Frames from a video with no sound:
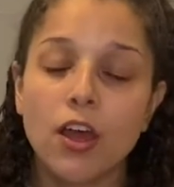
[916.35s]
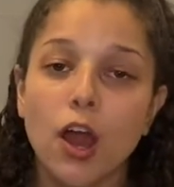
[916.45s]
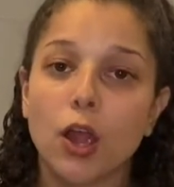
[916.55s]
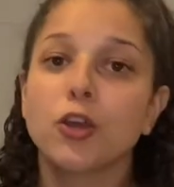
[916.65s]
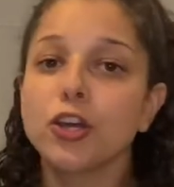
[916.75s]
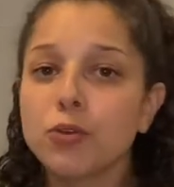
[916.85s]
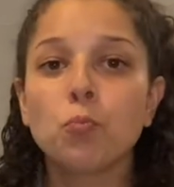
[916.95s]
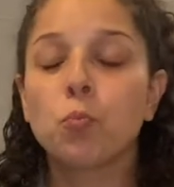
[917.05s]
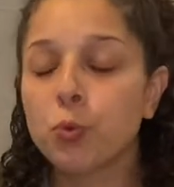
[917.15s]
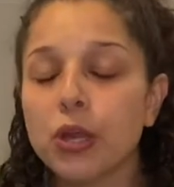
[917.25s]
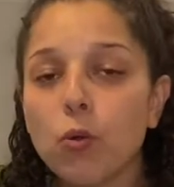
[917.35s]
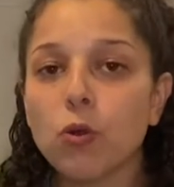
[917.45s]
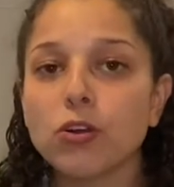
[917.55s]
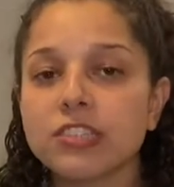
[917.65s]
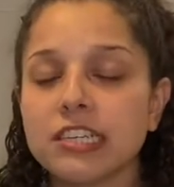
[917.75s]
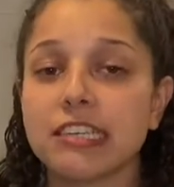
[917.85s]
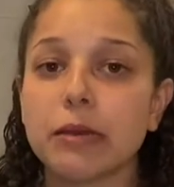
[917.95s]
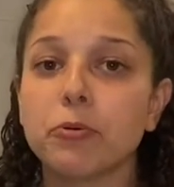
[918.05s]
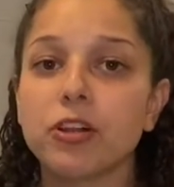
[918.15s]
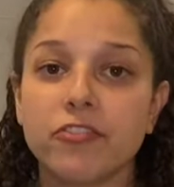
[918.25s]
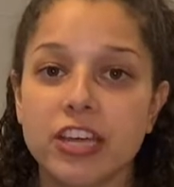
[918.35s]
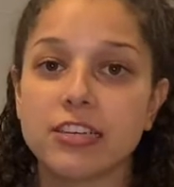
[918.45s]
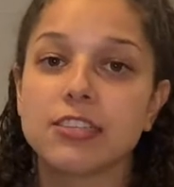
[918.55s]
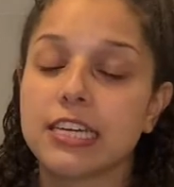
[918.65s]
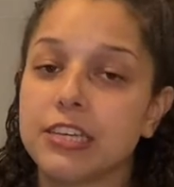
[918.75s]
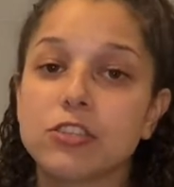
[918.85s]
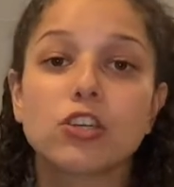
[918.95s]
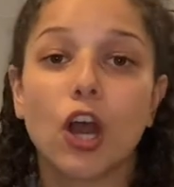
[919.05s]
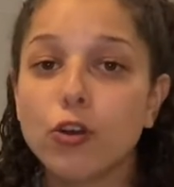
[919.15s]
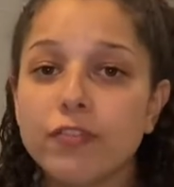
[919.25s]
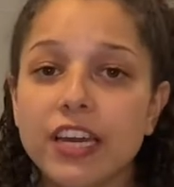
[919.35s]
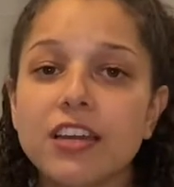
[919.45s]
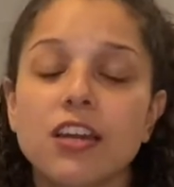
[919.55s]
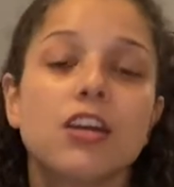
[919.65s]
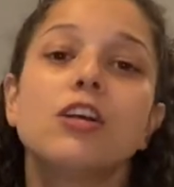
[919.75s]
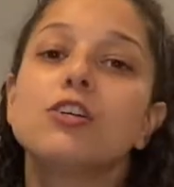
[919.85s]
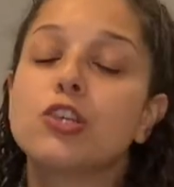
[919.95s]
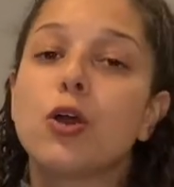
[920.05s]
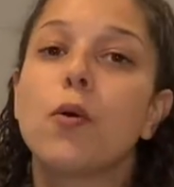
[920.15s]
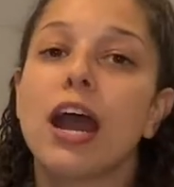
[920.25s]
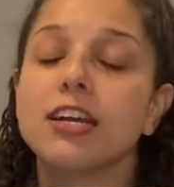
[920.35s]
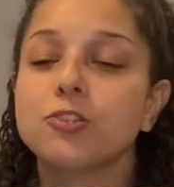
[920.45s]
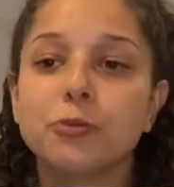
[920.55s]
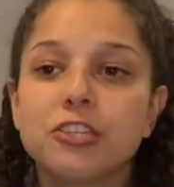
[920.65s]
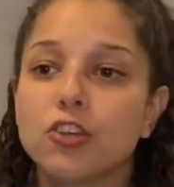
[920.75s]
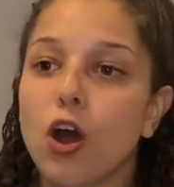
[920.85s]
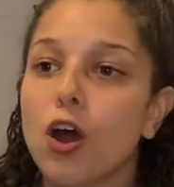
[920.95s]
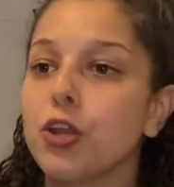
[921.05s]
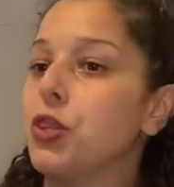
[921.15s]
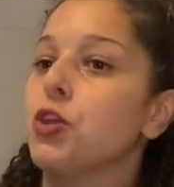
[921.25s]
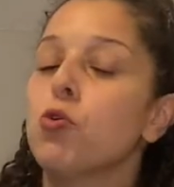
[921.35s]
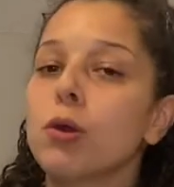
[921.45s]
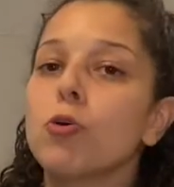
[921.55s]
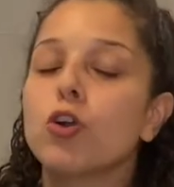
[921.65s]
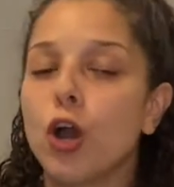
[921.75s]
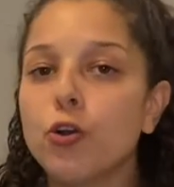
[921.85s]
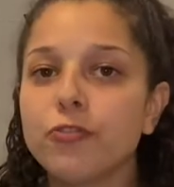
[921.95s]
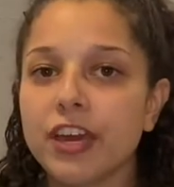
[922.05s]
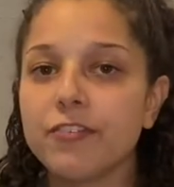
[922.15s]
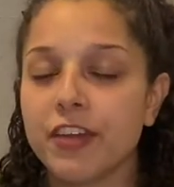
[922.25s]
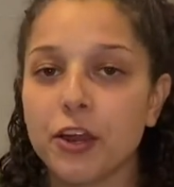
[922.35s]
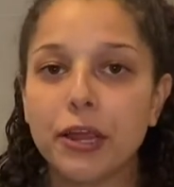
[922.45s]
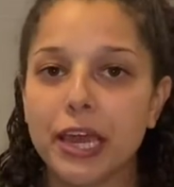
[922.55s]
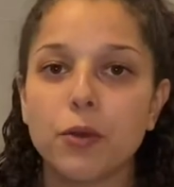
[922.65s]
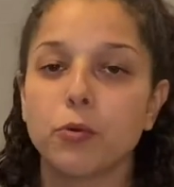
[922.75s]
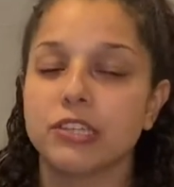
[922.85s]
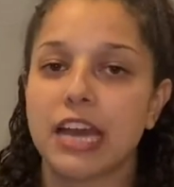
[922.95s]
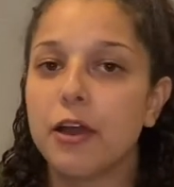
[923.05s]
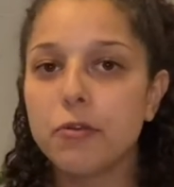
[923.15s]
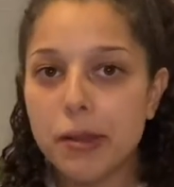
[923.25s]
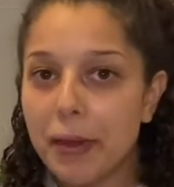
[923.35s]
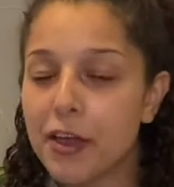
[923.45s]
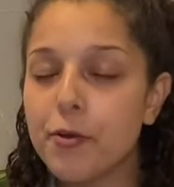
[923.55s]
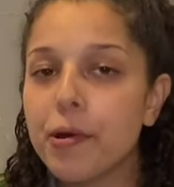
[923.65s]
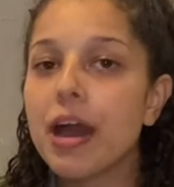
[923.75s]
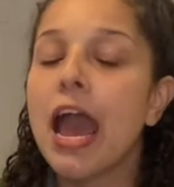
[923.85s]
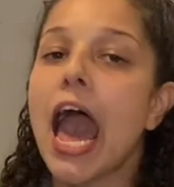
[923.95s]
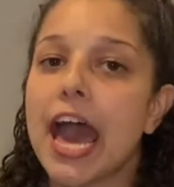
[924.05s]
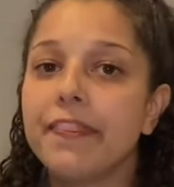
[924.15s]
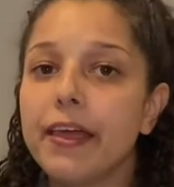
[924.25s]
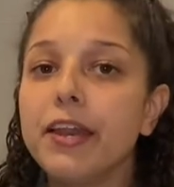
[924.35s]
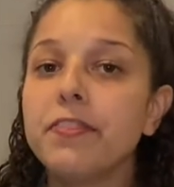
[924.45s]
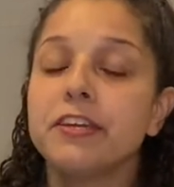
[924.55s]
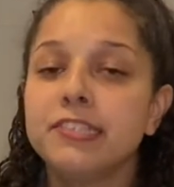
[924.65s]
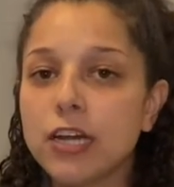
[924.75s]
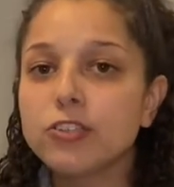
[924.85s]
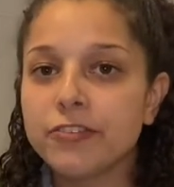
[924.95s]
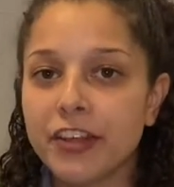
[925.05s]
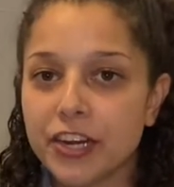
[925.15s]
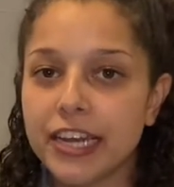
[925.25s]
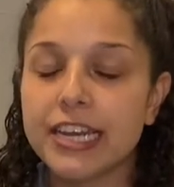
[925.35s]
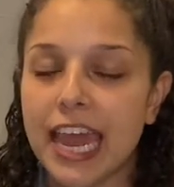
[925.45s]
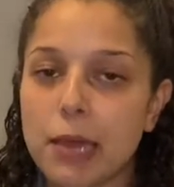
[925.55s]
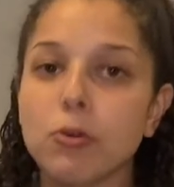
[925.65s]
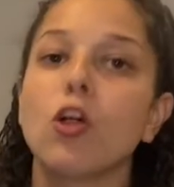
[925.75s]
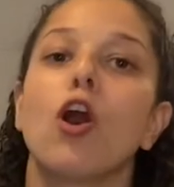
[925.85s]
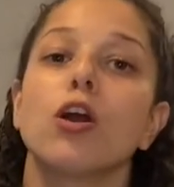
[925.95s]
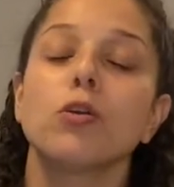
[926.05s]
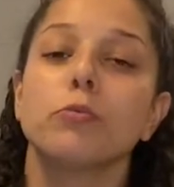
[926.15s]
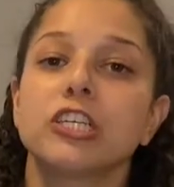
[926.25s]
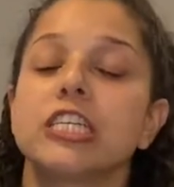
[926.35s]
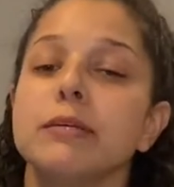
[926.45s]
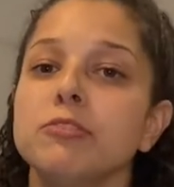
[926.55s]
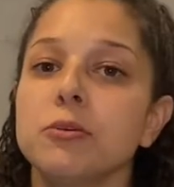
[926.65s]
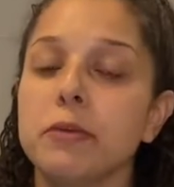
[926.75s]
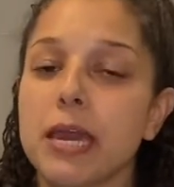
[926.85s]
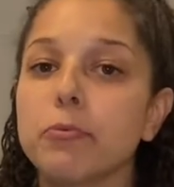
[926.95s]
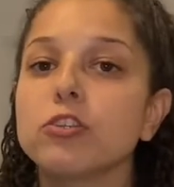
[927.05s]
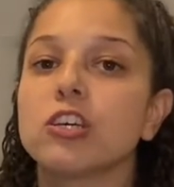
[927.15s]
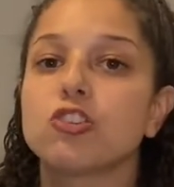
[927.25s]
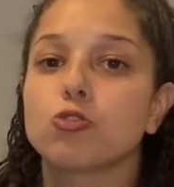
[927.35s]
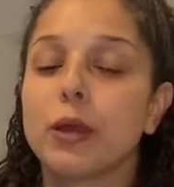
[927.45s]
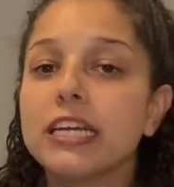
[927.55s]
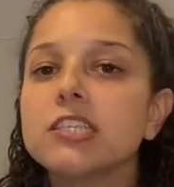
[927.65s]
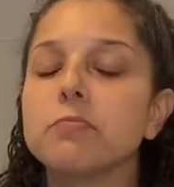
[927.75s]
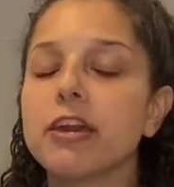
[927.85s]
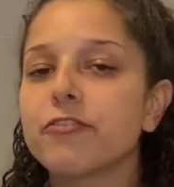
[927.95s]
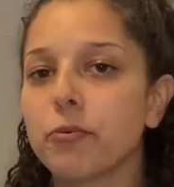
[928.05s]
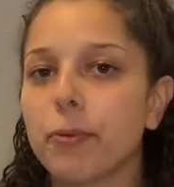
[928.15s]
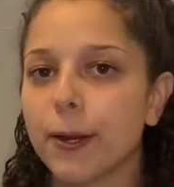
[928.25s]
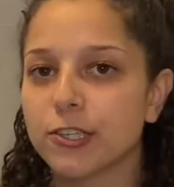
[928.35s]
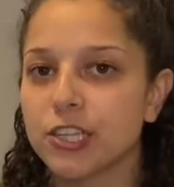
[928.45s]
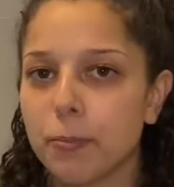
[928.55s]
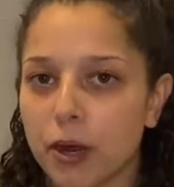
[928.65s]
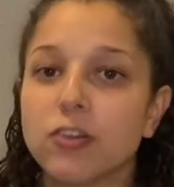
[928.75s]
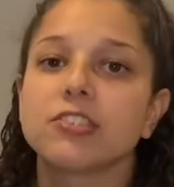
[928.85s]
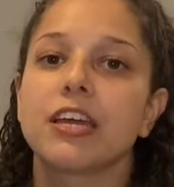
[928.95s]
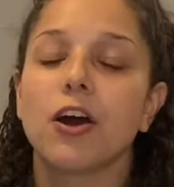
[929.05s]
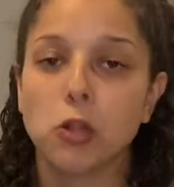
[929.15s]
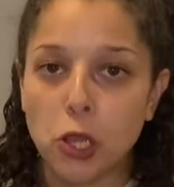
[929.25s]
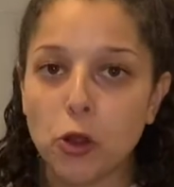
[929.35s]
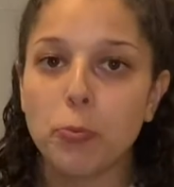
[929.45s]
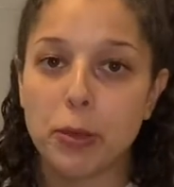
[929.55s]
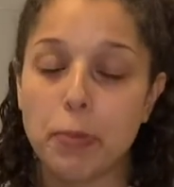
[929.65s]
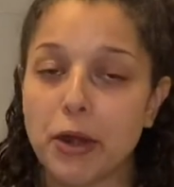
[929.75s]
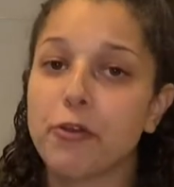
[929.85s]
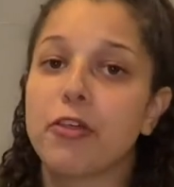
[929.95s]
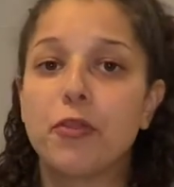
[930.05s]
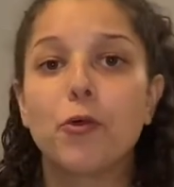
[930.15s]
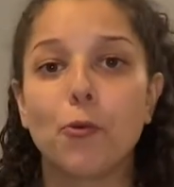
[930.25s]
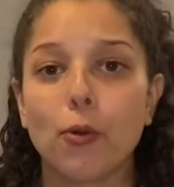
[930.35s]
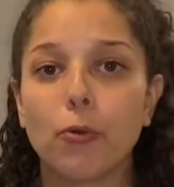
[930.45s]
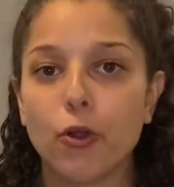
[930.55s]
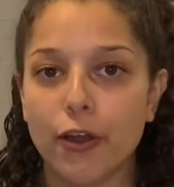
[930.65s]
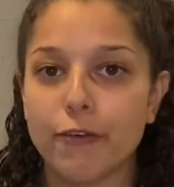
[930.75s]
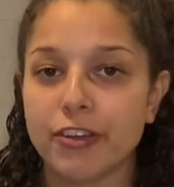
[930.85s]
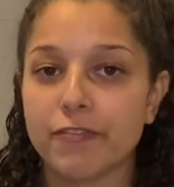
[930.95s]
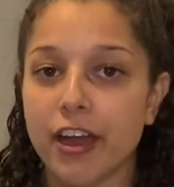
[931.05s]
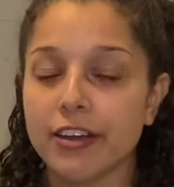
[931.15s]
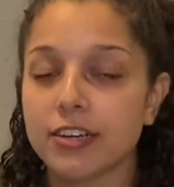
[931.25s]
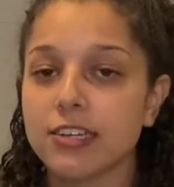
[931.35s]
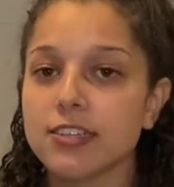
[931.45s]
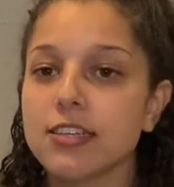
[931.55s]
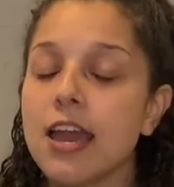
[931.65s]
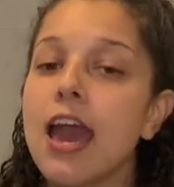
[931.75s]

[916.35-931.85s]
A good real world example of this is COVID. So, as we saw, the normal COVID variant was out and about and then the Delta variant came along, which seemed to be able to transmit from person to person a little bit better than the normal COVID virus.